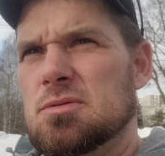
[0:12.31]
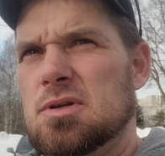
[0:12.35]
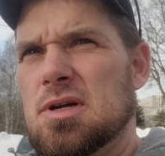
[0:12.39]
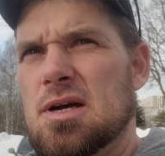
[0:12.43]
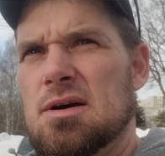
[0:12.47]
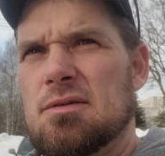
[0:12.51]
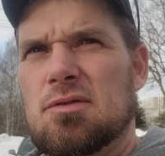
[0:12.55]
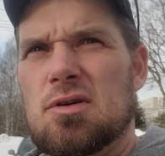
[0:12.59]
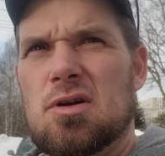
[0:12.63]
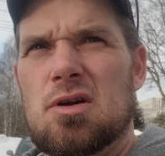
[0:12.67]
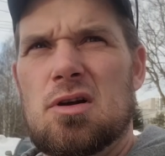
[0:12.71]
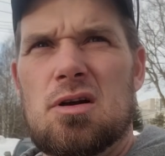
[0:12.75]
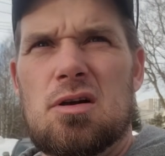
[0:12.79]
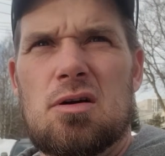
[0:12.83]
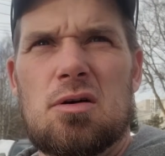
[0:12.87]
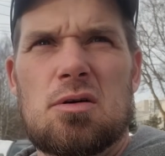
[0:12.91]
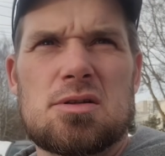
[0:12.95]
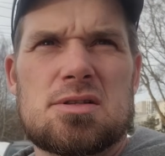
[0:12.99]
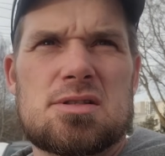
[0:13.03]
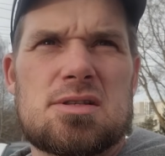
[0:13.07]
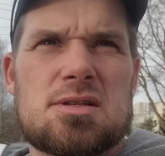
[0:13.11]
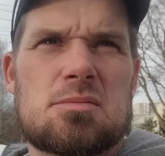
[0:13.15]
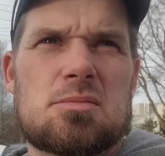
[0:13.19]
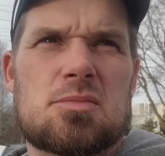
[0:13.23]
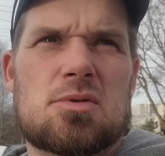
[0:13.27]
We have
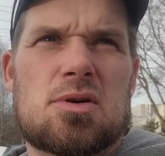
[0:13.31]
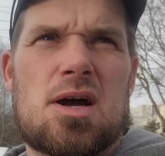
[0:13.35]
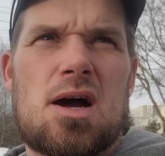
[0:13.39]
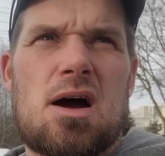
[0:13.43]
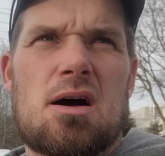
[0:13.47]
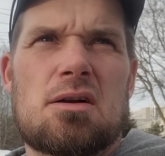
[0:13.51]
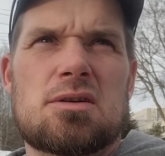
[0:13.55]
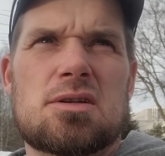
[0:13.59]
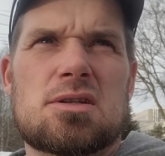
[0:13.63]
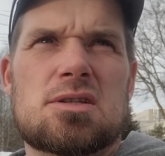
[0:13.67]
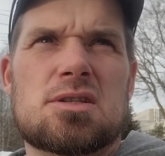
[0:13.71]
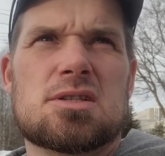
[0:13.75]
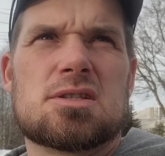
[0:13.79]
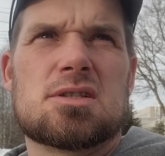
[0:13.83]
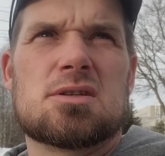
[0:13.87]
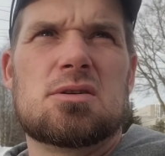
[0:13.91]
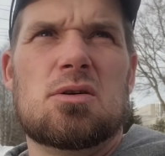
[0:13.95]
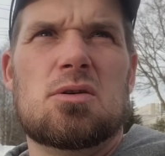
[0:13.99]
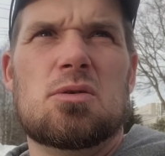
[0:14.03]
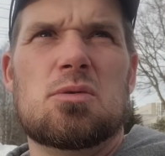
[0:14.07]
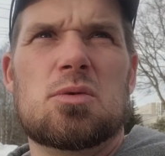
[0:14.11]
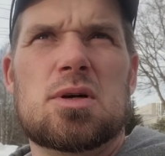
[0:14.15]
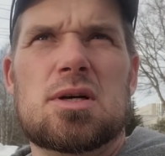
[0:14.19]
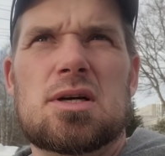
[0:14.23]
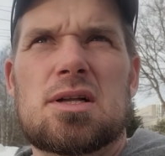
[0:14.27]
loads of them around. You just
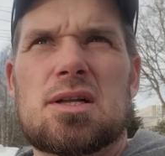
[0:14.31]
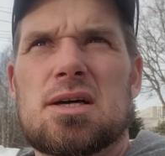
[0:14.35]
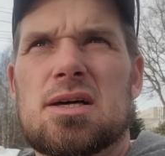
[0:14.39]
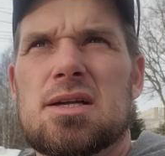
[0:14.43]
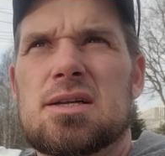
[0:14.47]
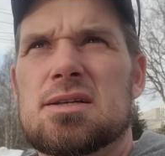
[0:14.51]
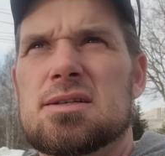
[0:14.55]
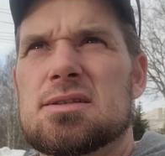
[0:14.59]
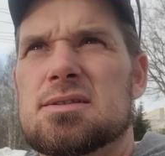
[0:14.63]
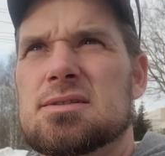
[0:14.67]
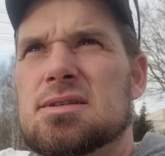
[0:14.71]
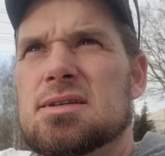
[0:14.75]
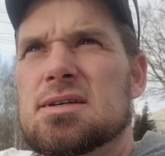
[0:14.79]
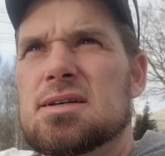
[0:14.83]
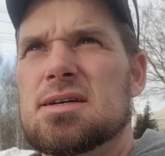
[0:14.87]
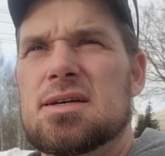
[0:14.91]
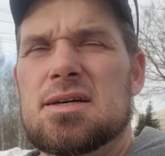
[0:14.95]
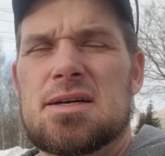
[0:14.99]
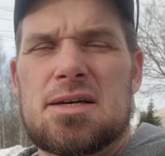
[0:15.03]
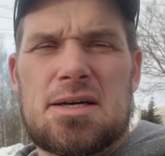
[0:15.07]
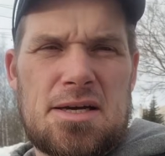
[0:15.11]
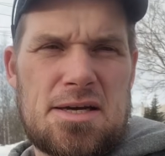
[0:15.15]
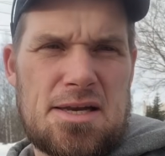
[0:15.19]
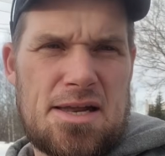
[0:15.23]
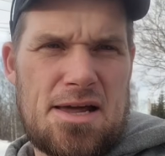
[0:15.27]
go wheel in
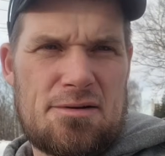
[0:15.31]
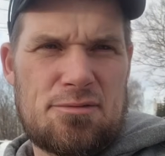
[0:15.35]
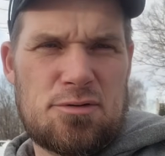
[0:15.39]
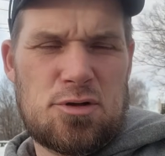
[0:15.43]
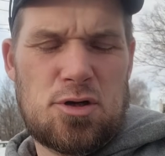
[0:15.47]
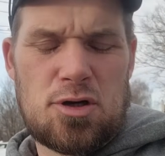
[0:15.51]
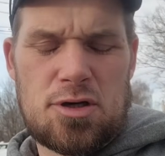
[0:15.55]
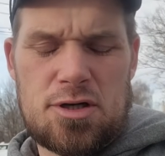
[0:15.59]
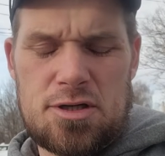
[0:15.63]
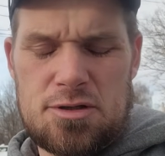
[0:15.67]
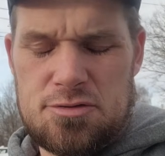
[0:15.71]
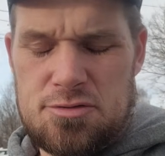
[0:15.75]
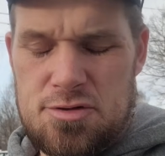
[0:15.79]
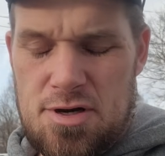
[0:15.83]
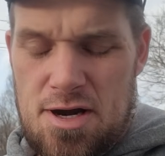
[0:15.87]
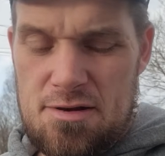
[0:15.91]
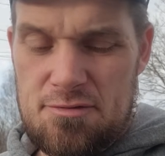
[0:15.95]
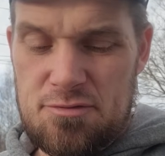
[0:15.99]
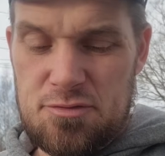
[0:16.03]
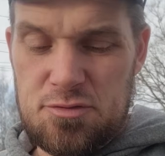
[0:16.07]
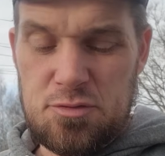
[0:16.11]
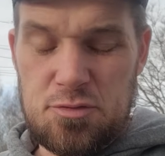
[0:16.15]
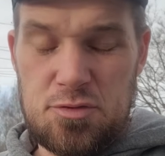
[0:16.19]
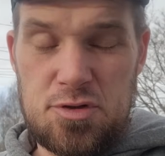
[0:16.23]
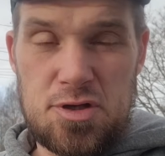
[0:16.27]
and have a look,
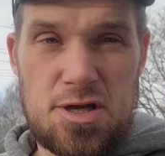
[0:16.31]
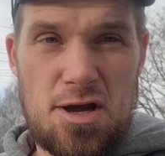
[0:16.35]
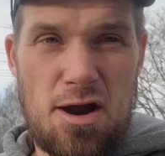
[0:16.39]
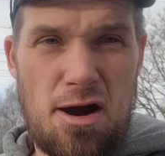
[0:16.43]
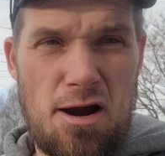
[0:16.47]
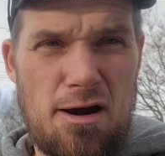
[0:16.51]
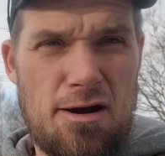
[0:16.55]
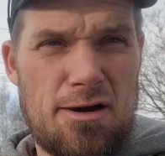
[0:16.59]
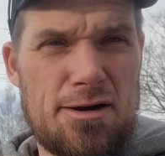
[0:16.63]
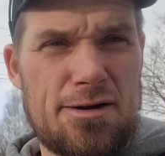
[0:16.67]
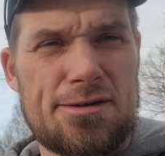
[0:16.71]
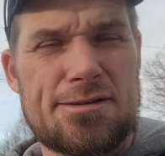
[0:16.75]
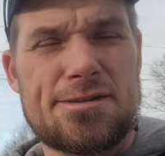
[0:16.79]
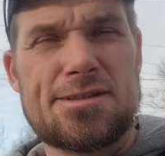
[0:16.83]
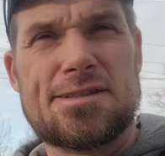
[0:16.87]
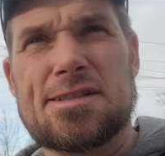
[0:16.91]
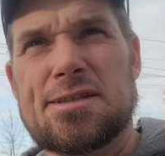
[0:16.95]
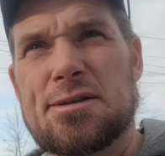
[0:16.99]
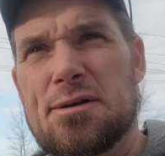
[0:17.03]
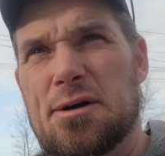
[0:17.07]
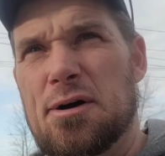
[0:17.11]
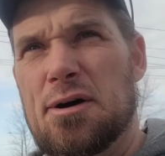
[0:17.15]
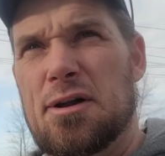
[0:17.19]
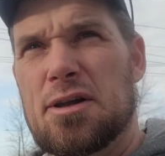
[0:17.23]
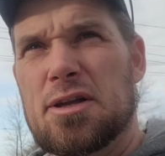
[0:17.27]
drive through the yard and
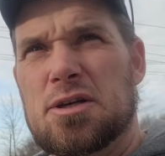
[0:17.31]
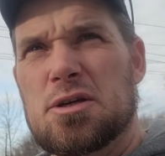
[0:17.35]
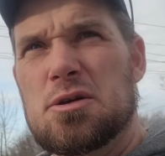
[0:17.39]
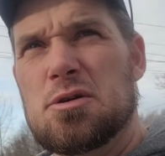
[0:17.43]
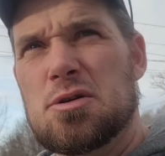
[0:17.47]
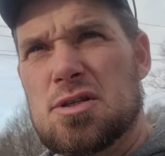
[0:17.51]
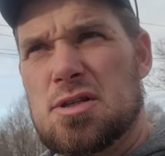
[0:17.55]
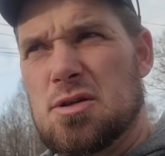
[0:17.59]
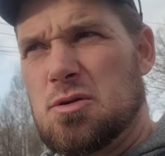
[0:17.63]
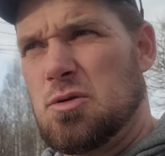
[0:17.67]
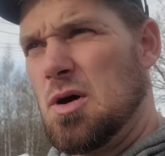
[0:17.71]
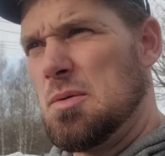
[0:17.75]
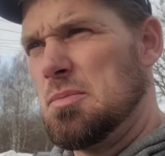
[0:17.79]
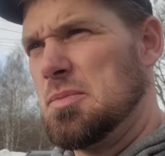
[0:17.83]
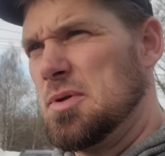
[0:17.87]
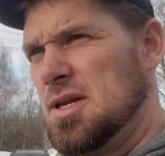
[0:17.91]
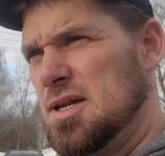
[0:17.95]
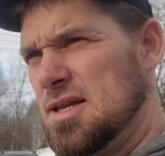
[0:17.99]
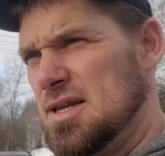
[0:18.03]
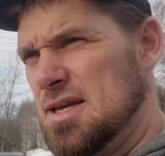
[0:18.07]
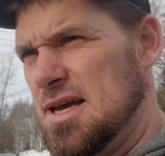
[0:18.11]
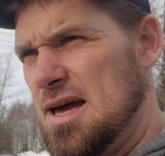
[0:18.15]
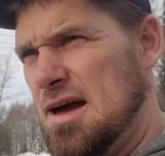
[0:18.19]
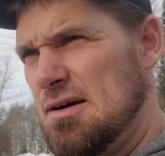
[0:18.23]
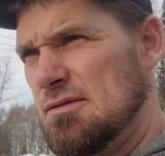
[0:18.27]
see all the used equipment
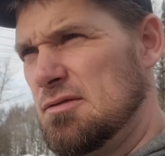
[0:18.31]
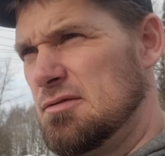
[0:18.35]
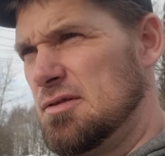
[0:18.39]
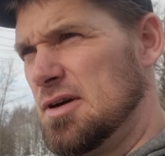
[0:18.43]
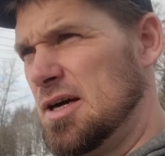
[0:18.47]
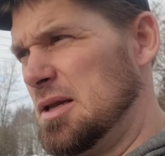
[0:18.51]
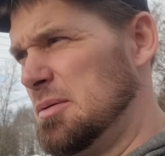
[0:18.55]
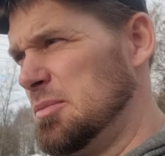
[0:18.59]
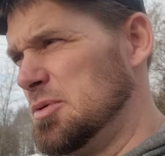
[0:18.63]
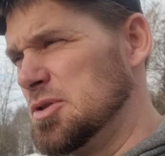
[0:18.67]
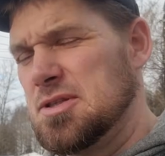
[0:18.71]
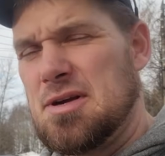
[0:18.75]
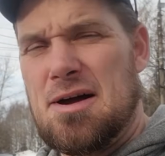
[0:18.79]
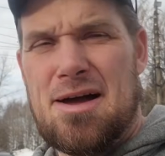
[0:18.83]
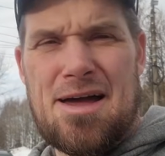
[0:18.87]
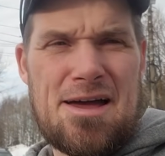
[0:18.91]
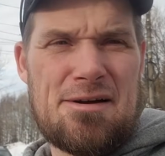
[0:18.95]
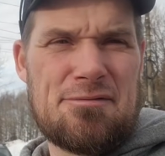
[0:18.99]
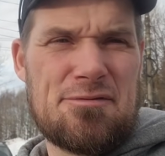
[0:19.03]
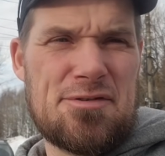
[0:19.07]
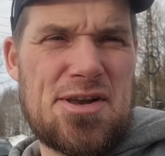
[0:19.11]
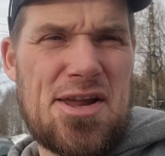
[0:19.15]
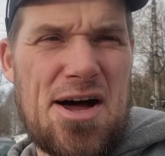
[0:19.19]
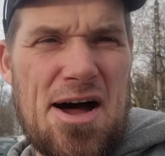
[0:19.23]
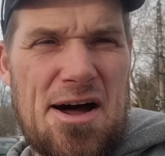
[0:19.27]
that they have available. So I
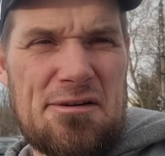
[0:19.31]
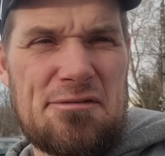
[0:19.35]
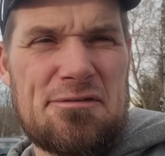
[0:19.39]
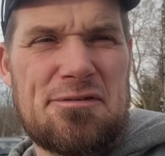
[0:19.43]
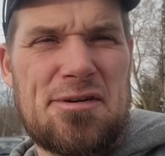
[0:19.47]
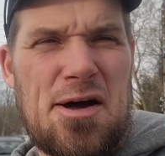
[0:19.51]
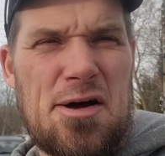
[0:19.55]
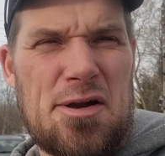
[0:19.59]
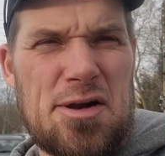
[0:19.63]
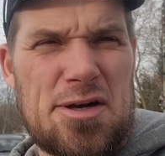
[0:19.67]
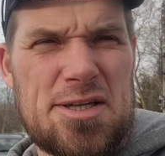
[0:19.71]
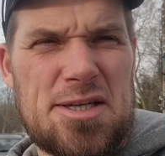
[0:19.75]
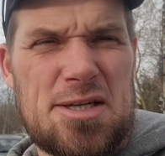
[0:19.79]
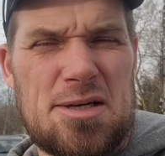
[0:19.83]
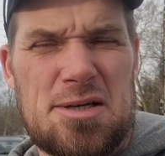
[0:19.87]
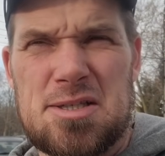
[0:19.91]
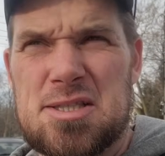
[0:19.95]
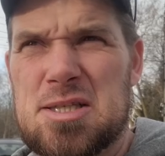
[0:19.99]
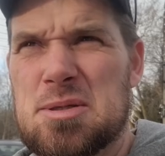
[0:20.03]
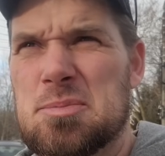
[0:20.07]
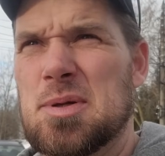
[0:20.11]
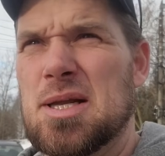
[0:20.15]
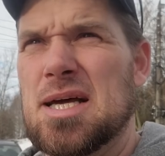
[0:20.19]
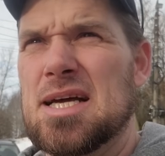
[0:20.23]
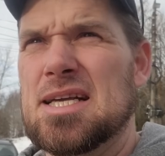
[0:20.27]
have not found a
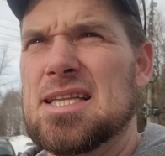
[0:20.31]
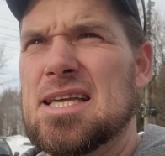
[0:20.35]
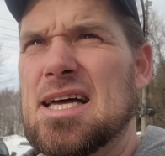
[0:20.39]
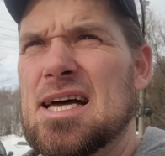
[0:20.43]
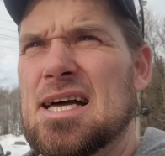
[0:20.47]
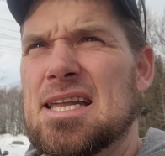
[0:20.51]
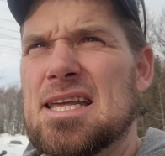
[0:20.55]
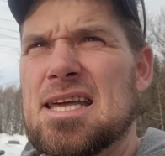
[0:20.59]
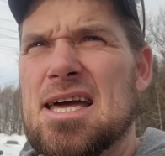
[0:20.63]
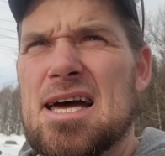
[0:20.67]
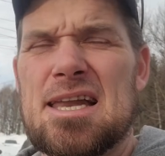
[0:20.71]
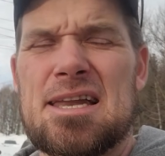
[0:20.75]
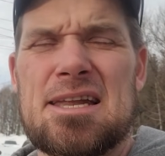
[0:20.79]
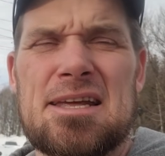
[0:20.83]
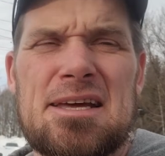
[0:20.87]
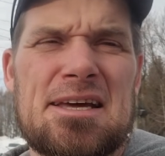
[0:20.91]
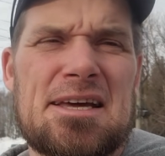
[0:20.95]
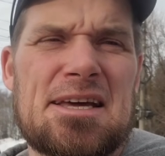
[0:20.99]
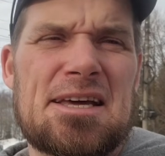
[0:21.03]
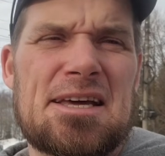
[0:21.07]
dealership like that yet.